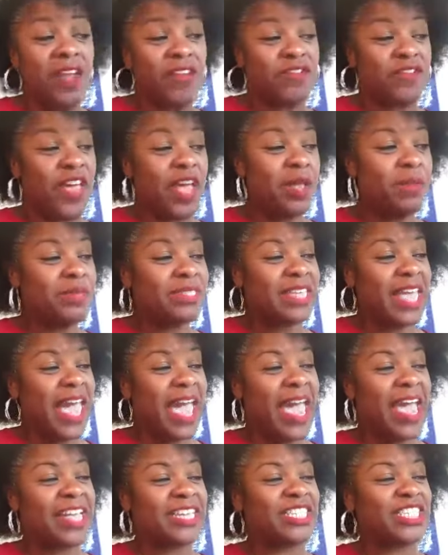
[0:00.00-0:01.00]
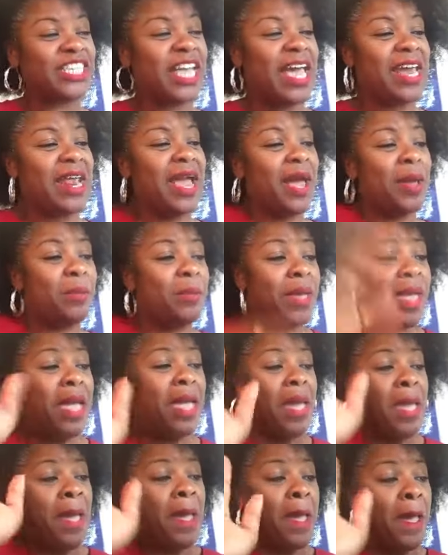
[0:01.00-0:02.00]
Velma's hand shot up
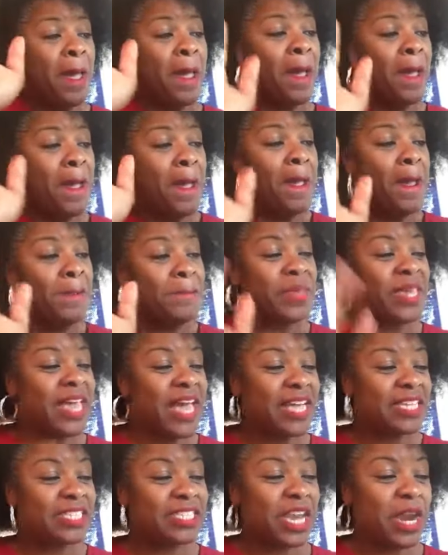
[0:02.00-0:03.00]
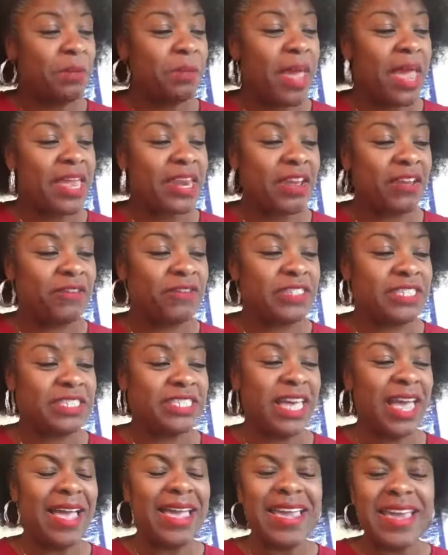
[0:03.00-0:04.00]
because they're made of
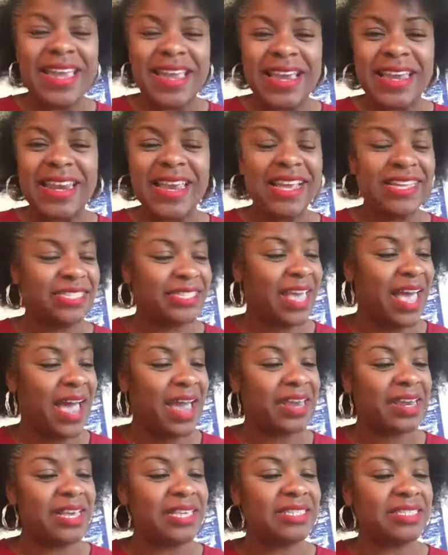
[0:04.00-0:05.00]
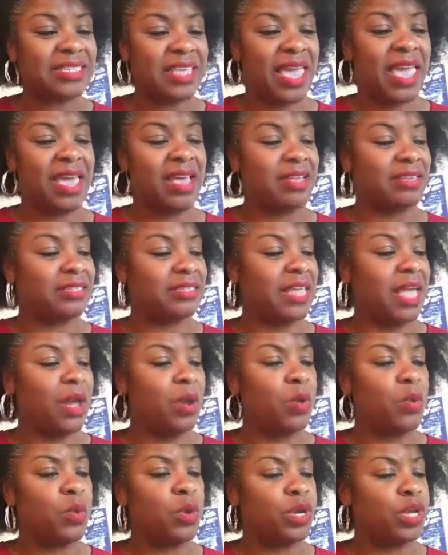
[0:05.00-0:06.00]
tiny scales
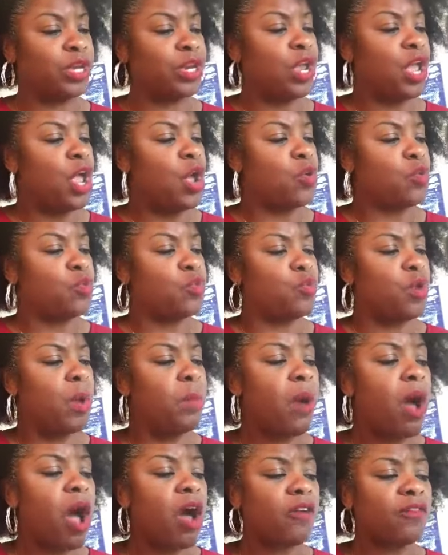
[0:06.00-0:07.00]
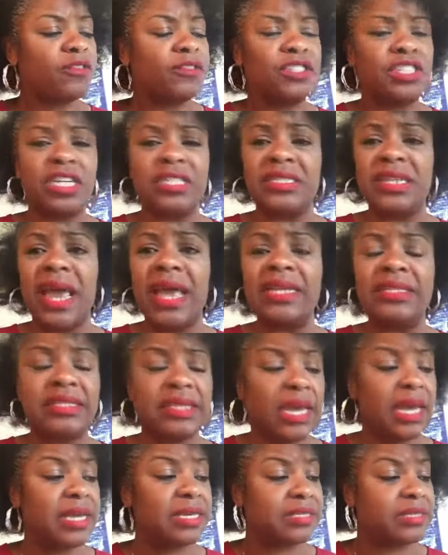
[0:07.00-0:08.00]
that would rub off just like
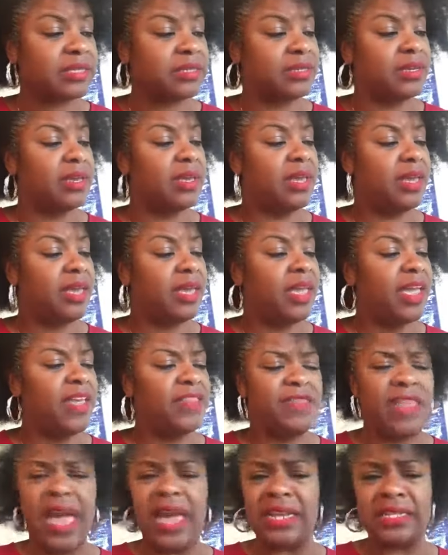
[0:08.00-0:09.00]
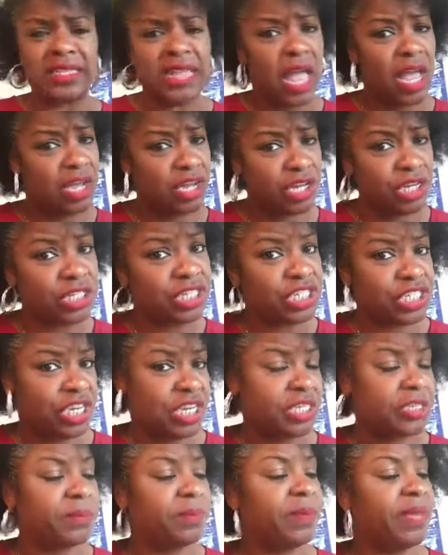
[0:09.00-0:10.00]
dust. And that is not good, she
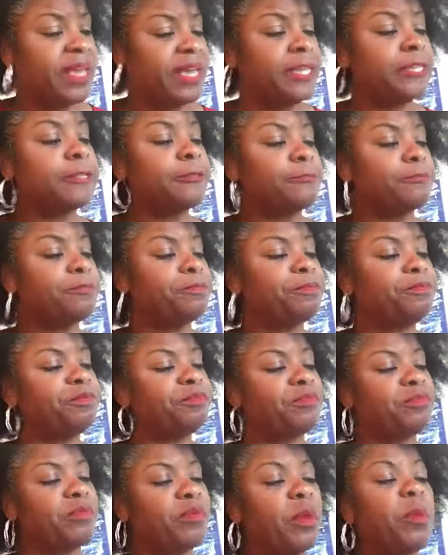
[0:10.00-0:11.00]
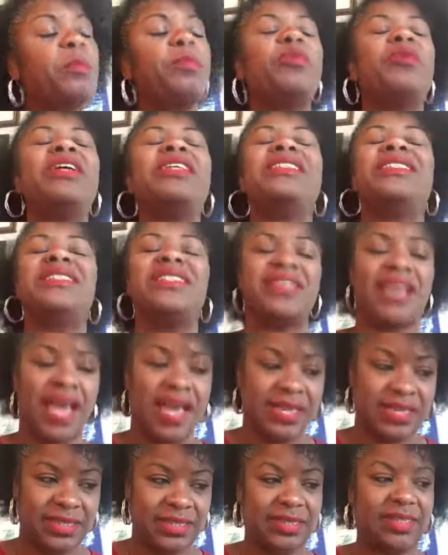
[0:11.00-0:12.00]
explained.
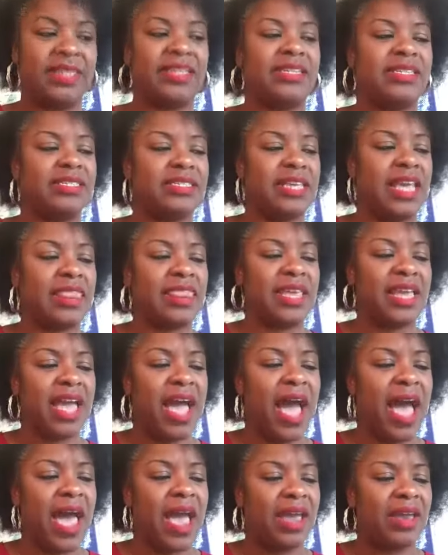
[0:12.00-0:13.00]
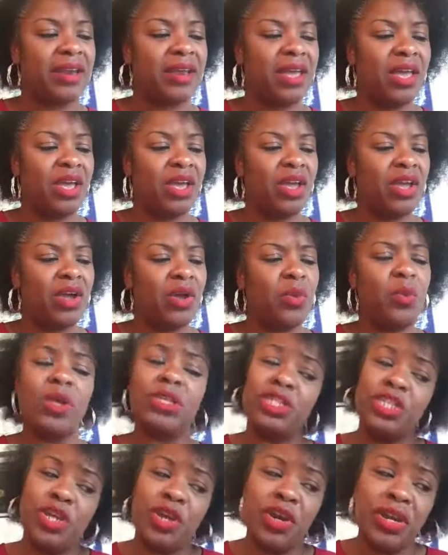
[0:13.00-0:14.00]
Precisely, said the guide.
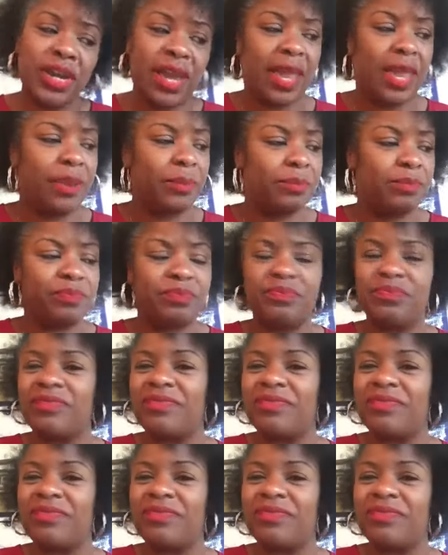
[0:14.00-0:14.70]
What's your name?